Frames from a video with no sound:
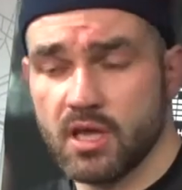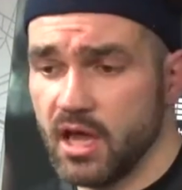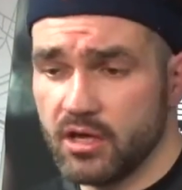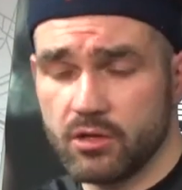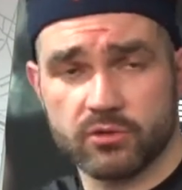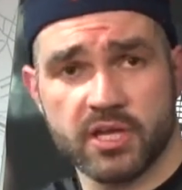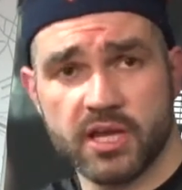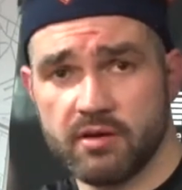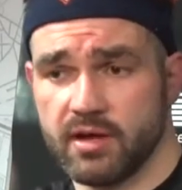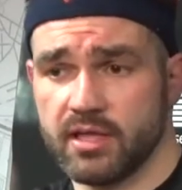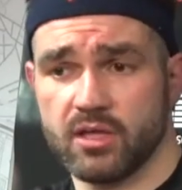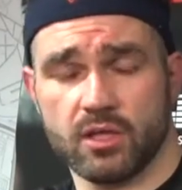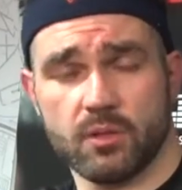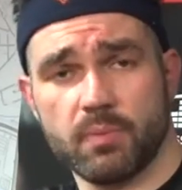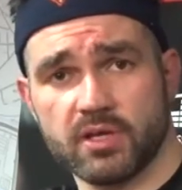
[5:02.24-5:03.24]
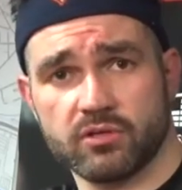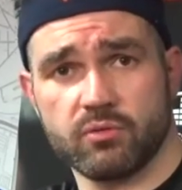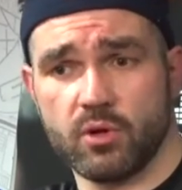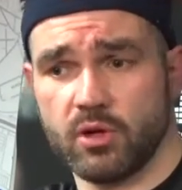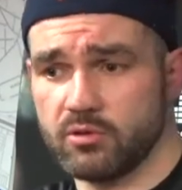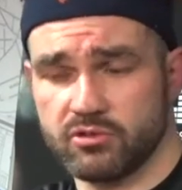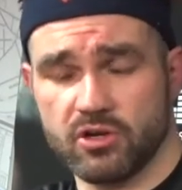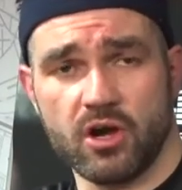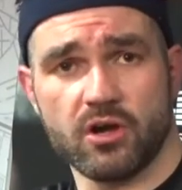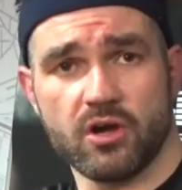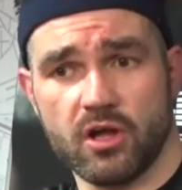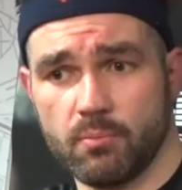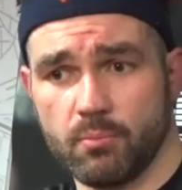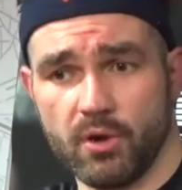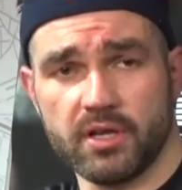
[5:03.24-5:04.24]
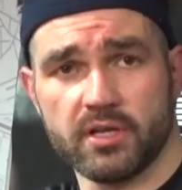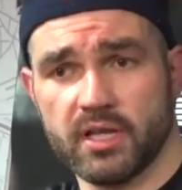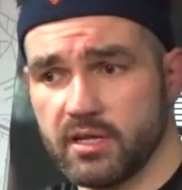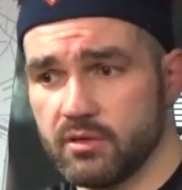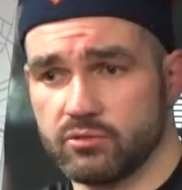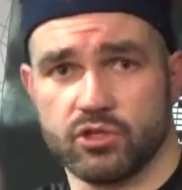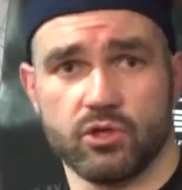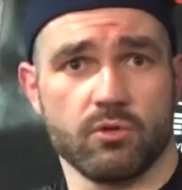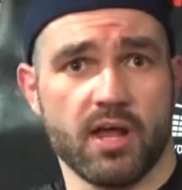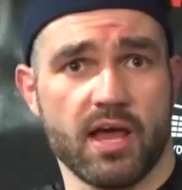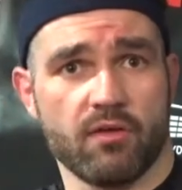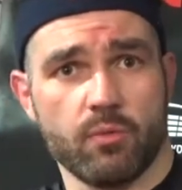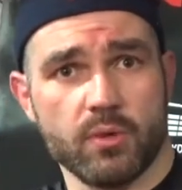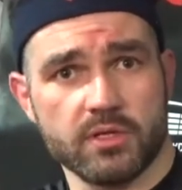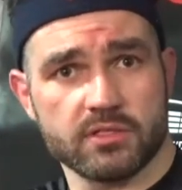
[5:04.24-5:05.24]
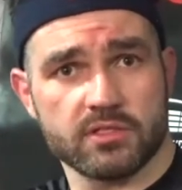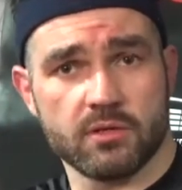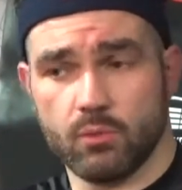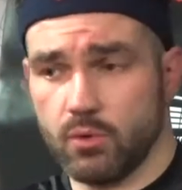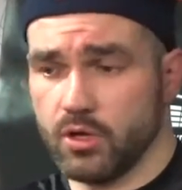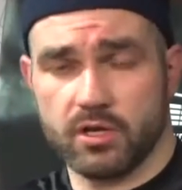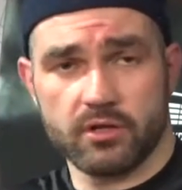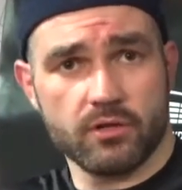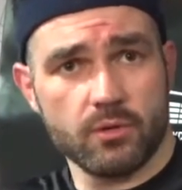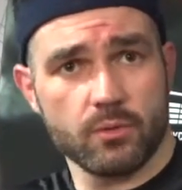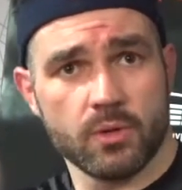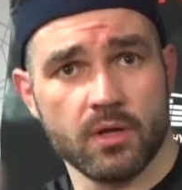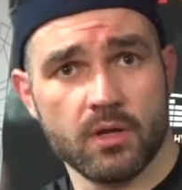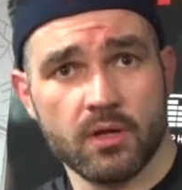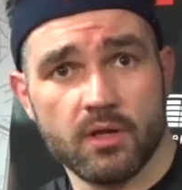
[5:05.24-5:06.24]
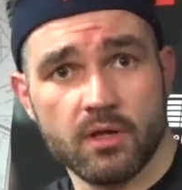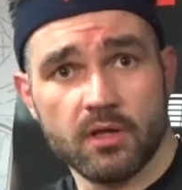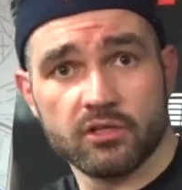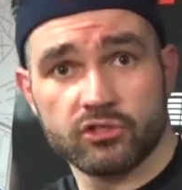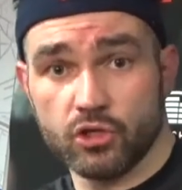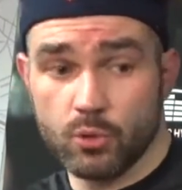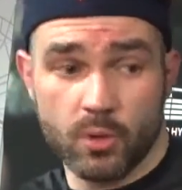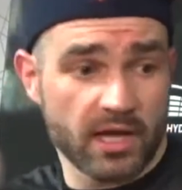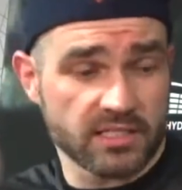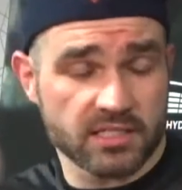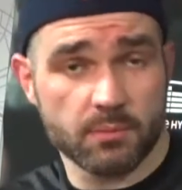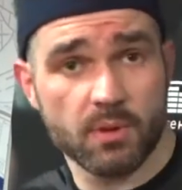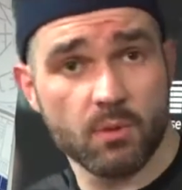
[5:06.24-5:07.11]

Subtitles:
I know Kieran ain't got the best record, he's 9-9, but in the end it was 2.5 weeks. What could I do? who ACB